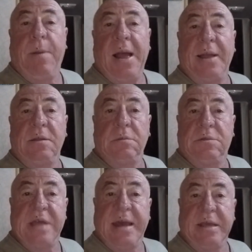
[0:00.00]
pot
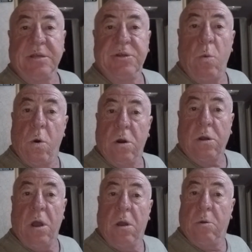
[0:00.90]
settings work
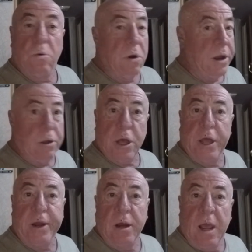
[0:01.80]
real
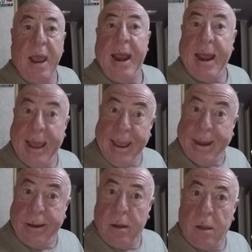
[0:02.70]
good.
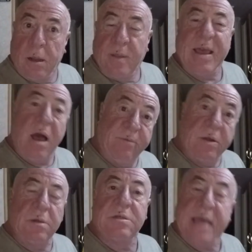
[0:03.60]
And the
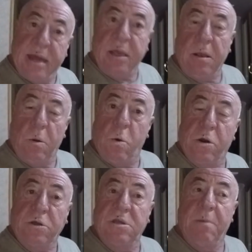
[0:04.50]
oven setting
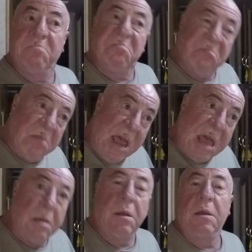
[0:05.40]
works eh,
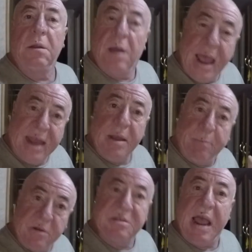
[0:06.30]

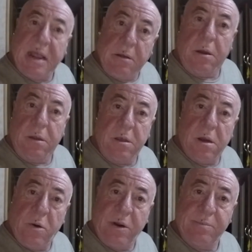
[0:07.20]
80% good. You
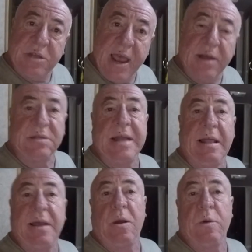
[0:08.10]
know what I'm saying? It's not
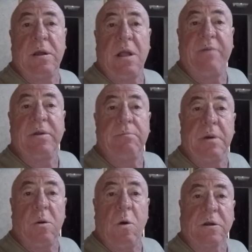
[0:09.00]
like a real oven,
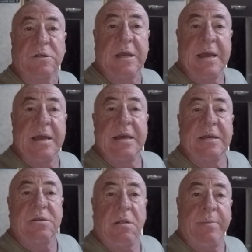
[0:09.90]
but it works.
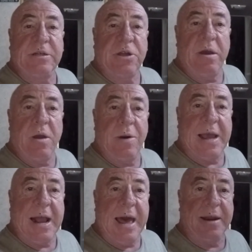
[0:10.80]
So let me show you what I got